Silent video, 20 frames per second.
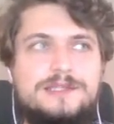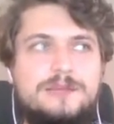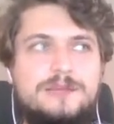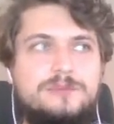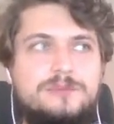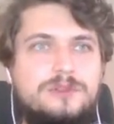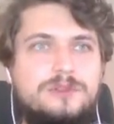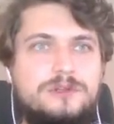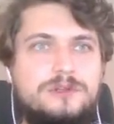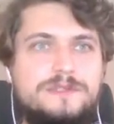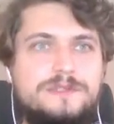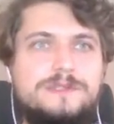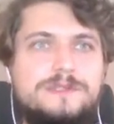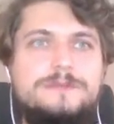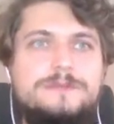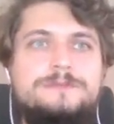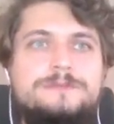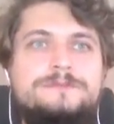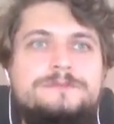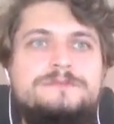logs,
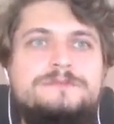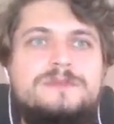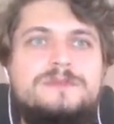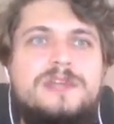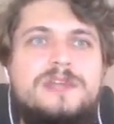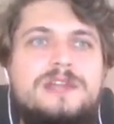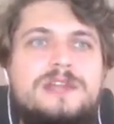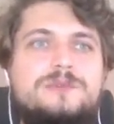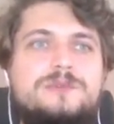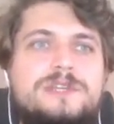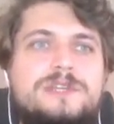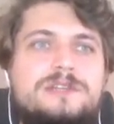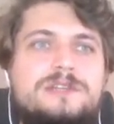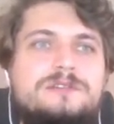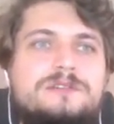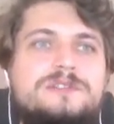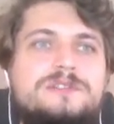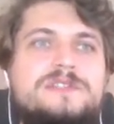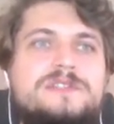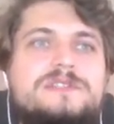and we can
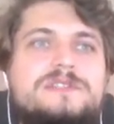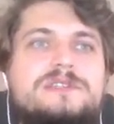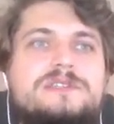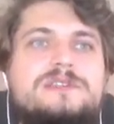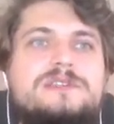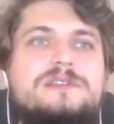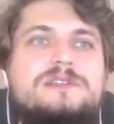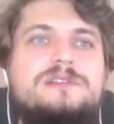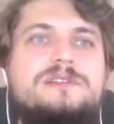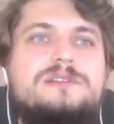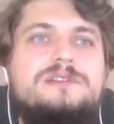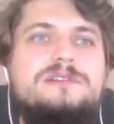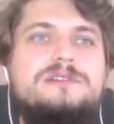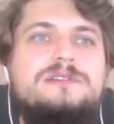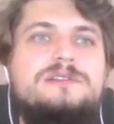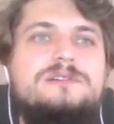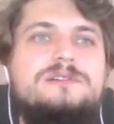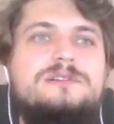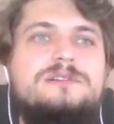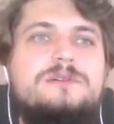only see
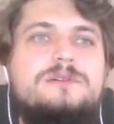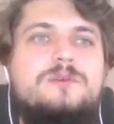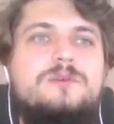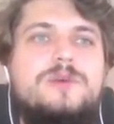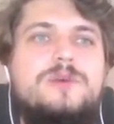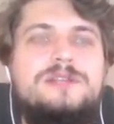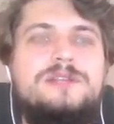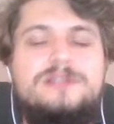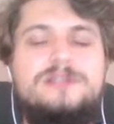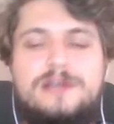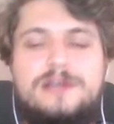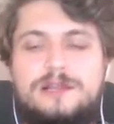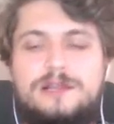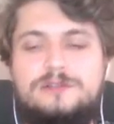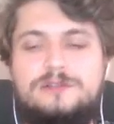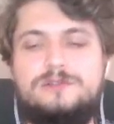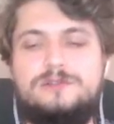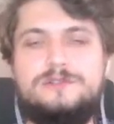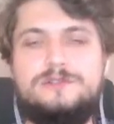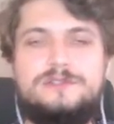when
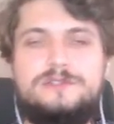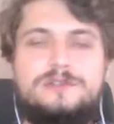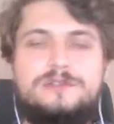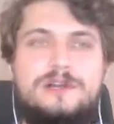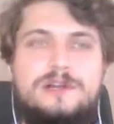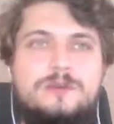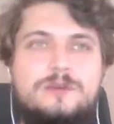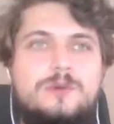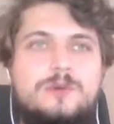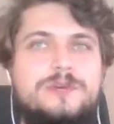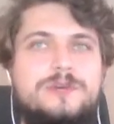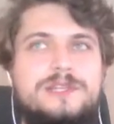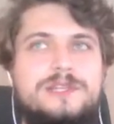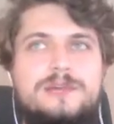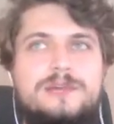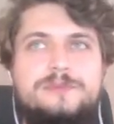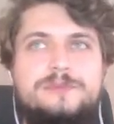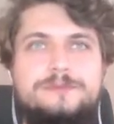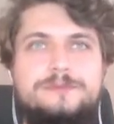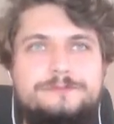lcores are woken
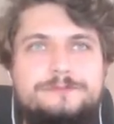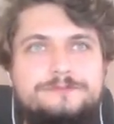up.